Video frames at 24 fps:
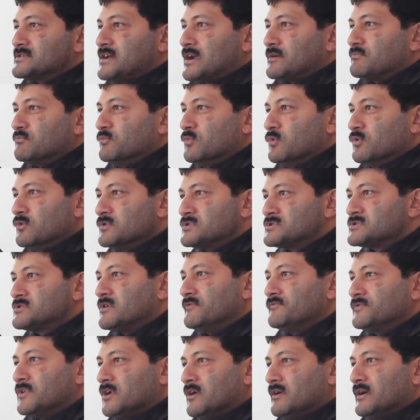that most
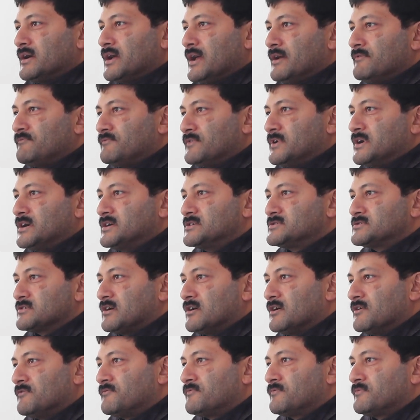of the efforts
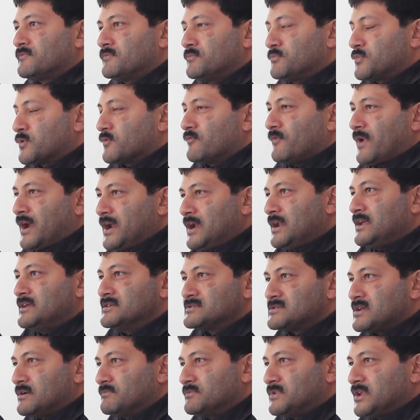of providing
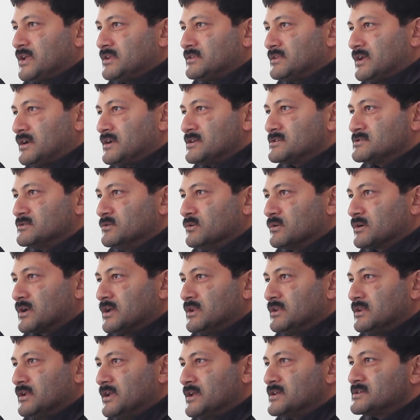something that is
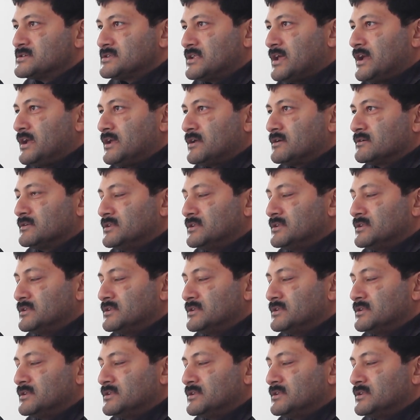local is like,